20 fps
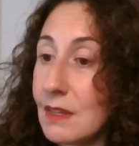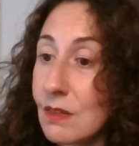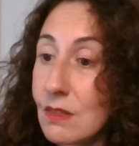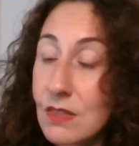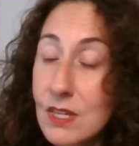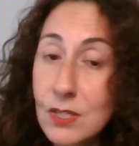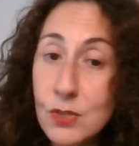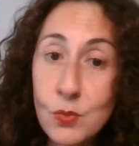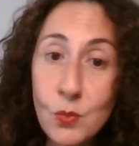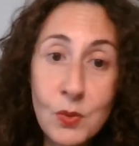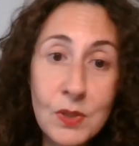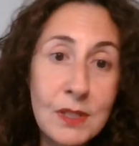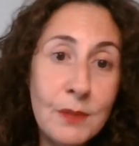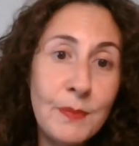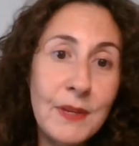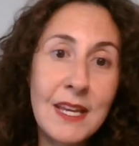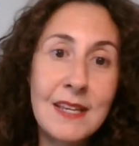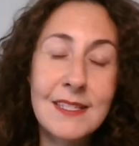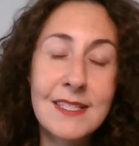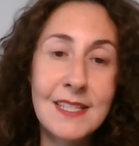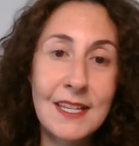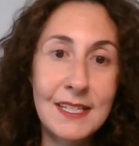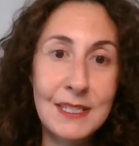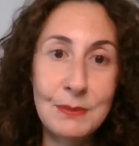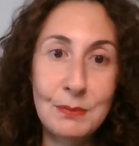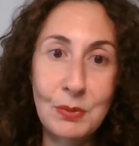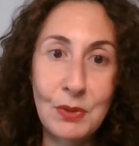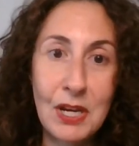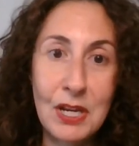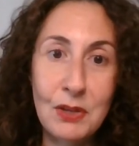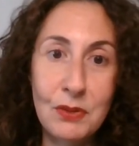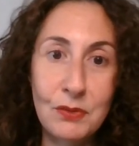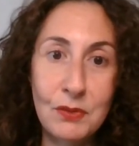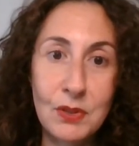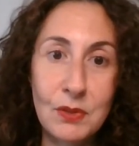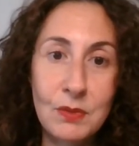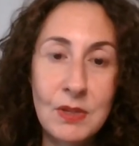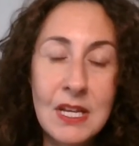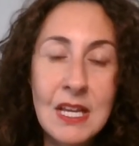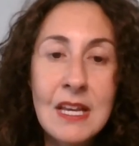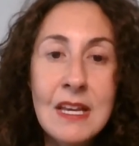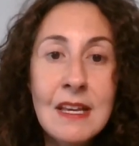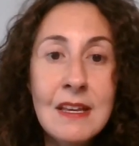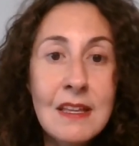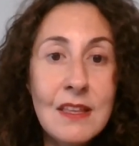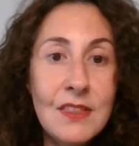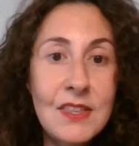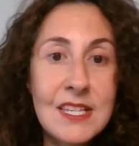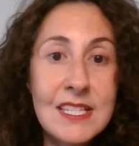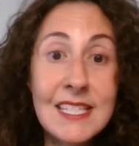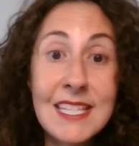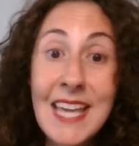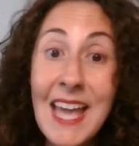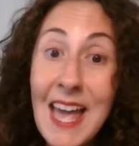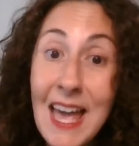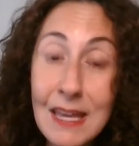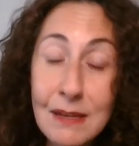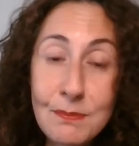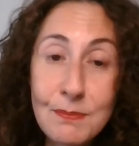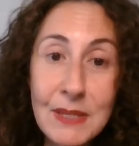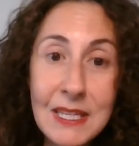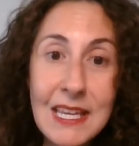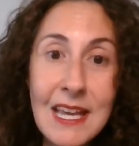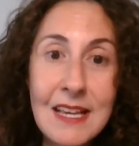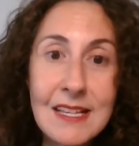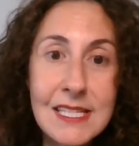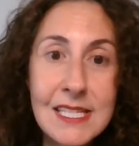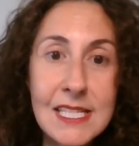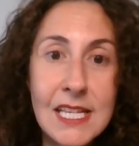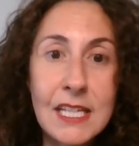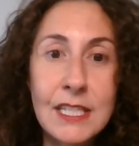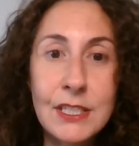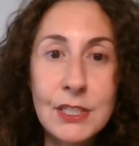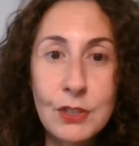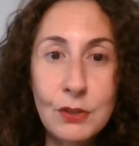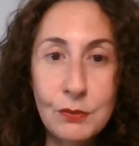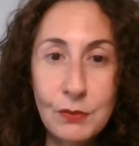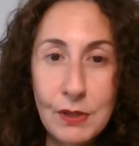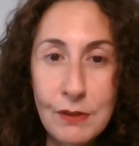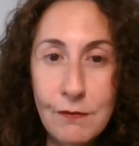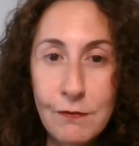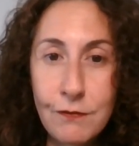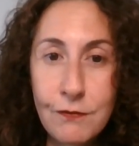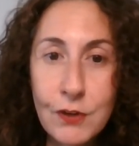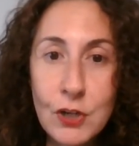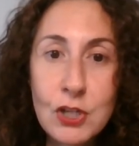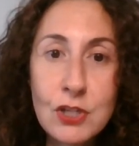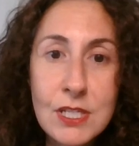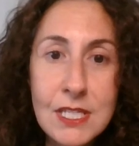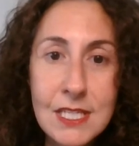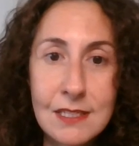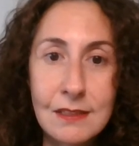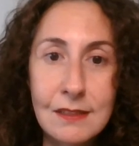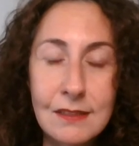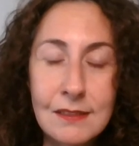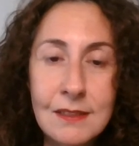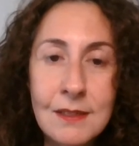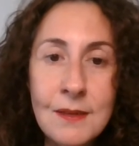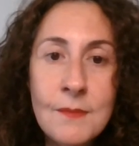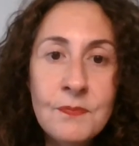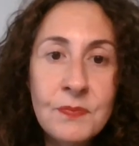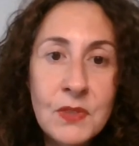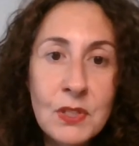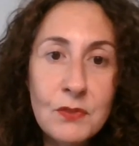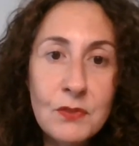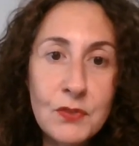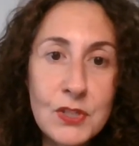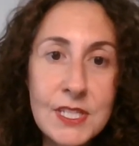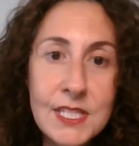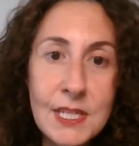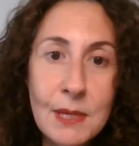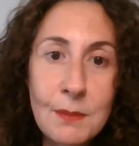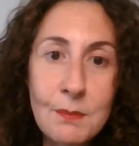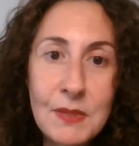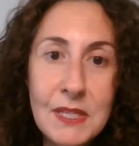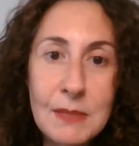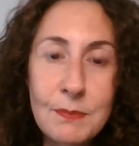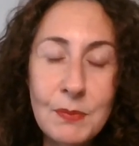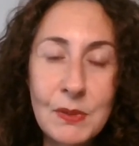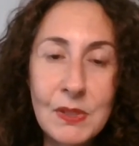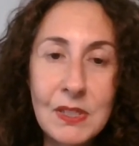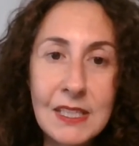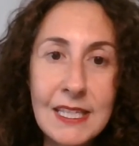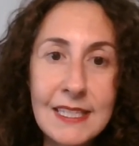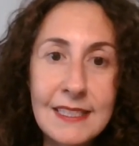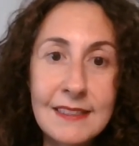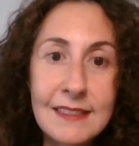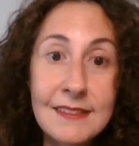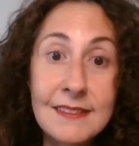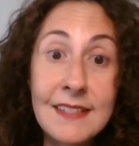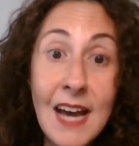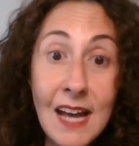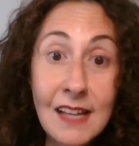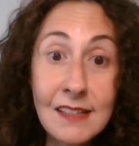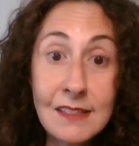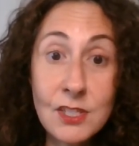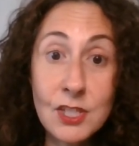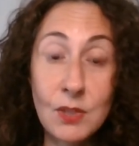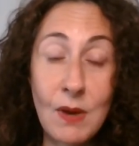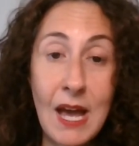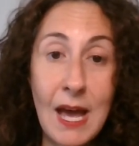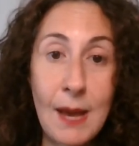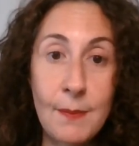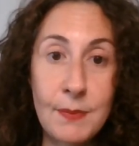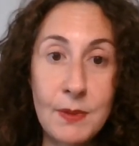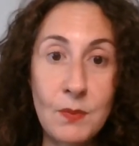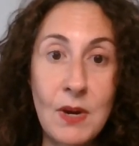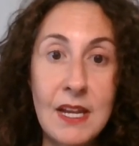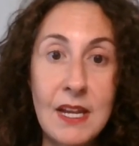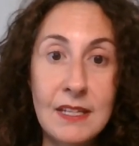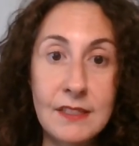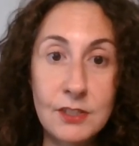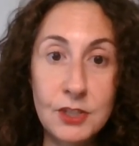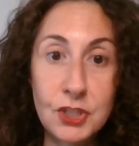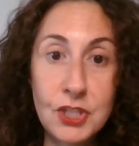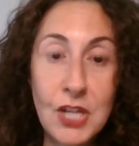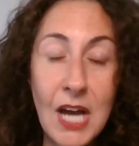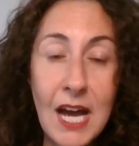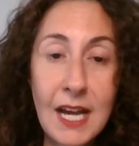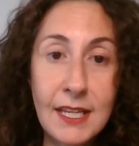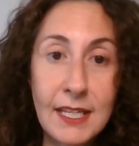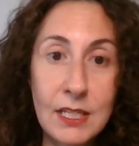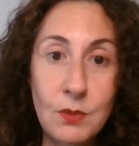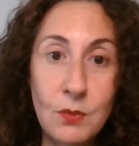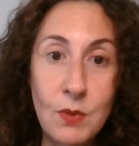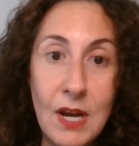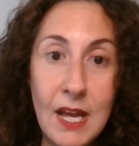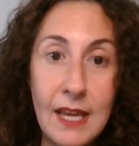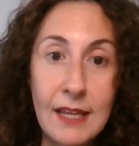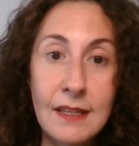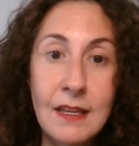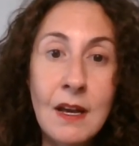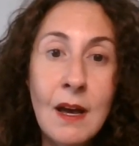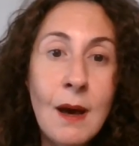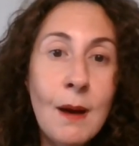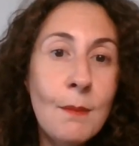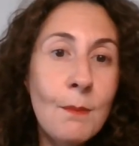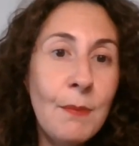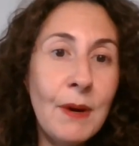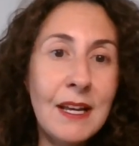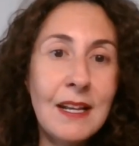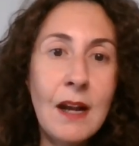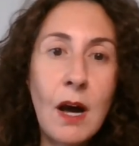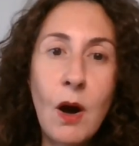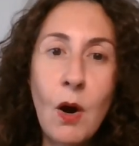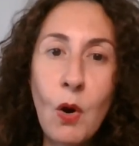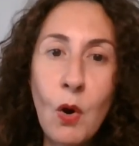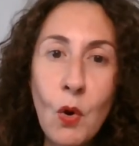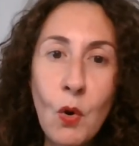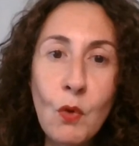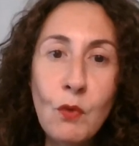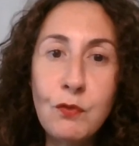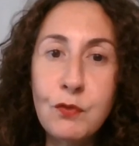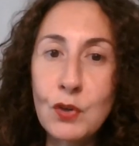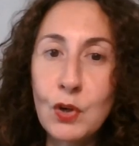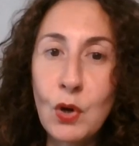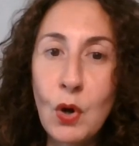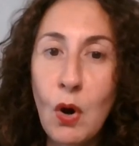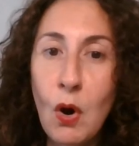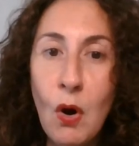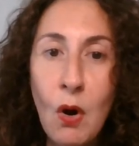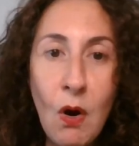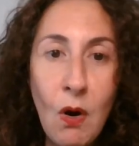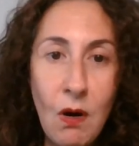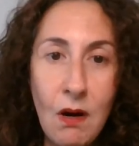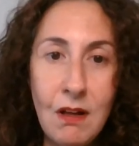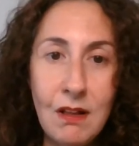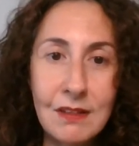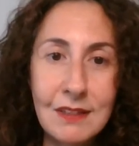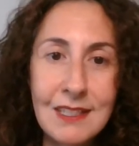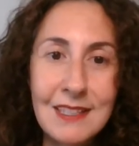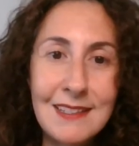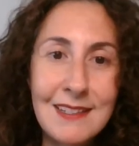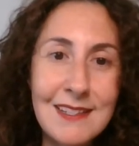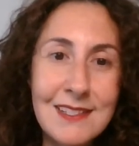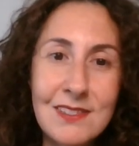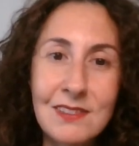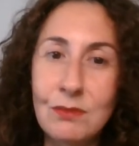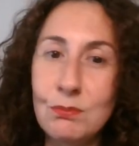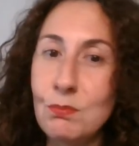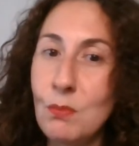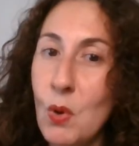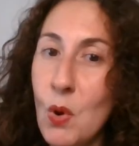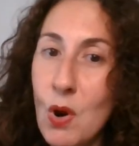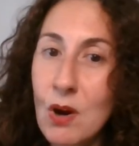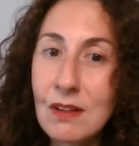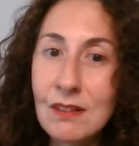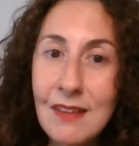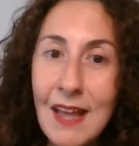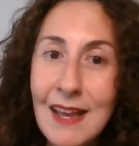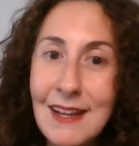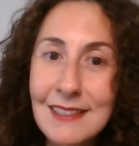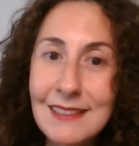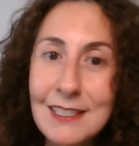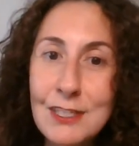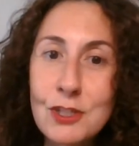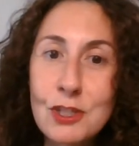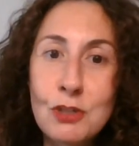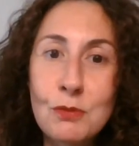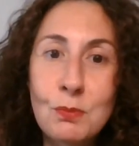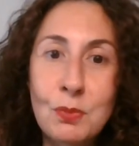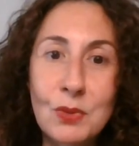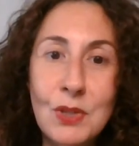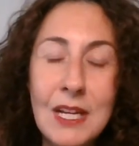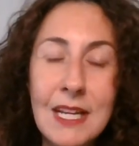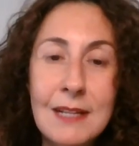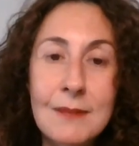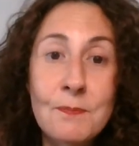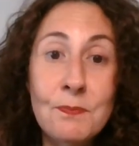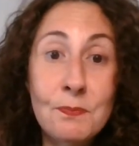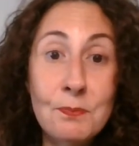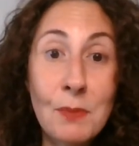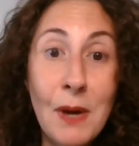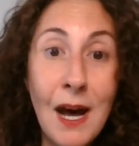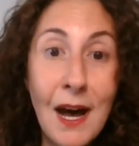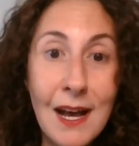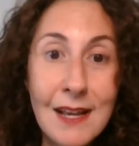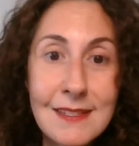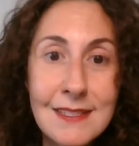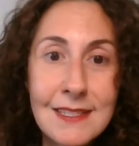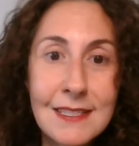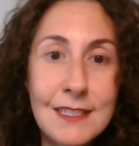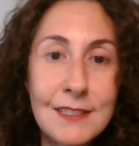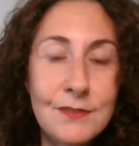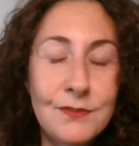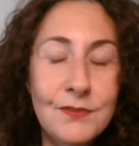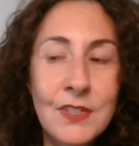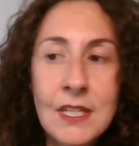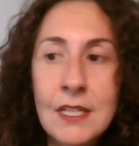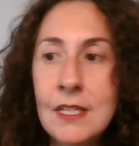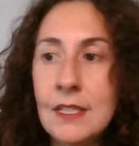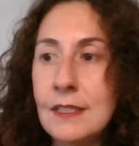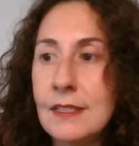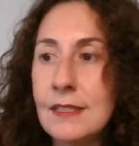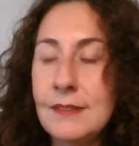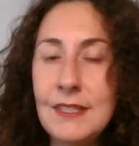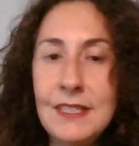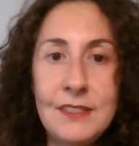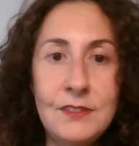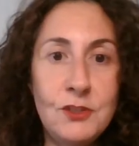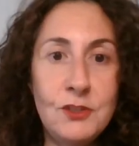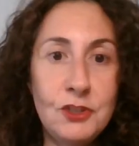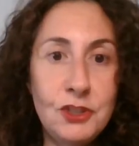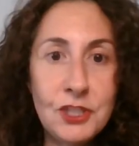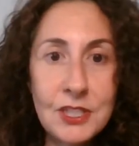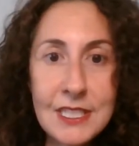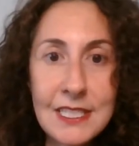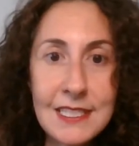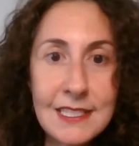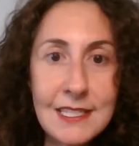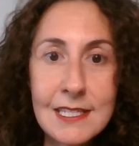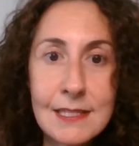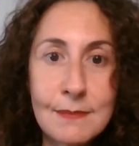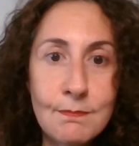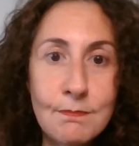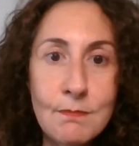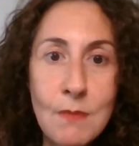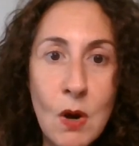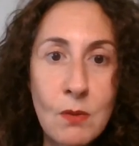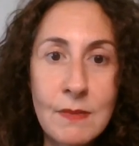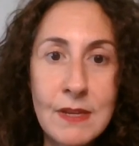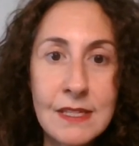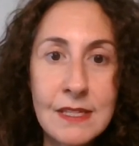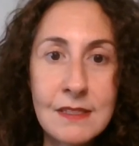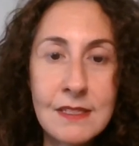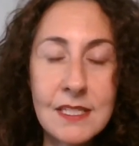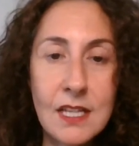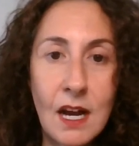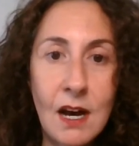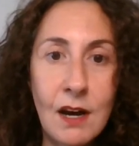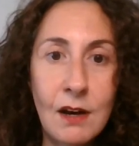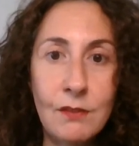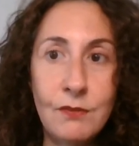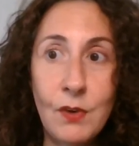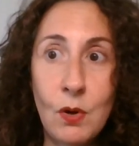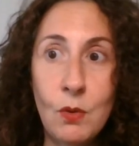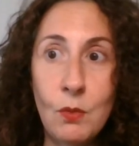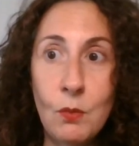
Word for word: This will be a sudden breakthrough. This can be a sudden reversal for some people in a not so happy way, in a shocking way, but overall, it is more likely to bring positive, ingenious moments of